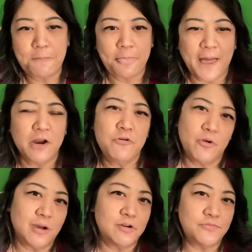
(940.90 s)
I don't know
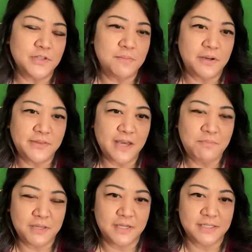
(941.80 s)
how I feel about that
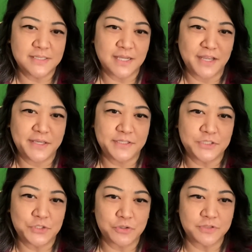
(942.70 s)
because I can
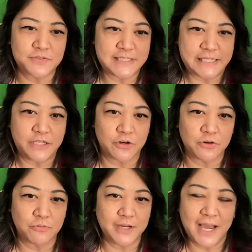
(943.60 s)
sort of see her
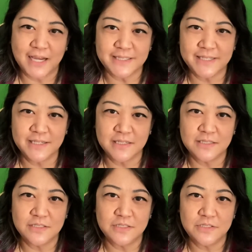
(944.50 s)
reacting
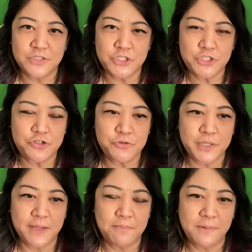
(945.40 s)
to
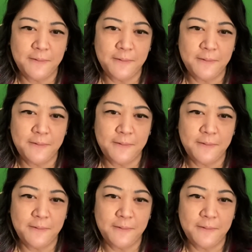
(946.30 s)
them.